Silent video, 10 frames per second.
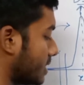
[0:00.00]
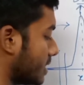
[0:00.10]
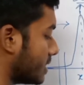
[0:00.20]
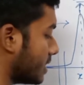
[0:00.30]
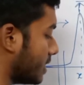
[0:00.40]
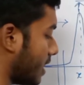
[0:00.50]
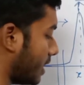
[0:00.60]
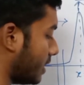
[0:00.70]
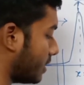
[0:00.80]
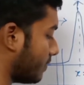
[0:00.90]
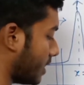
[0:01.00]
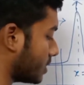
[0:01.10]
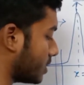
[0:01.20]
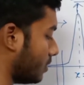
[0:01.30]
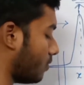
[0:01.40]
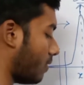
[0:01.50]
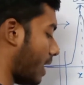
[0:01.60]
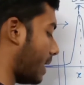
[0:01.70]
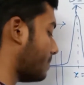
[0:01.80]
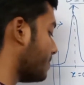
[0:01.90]
This is a Dirac delta function
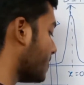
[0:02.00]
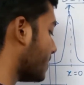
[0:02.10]
where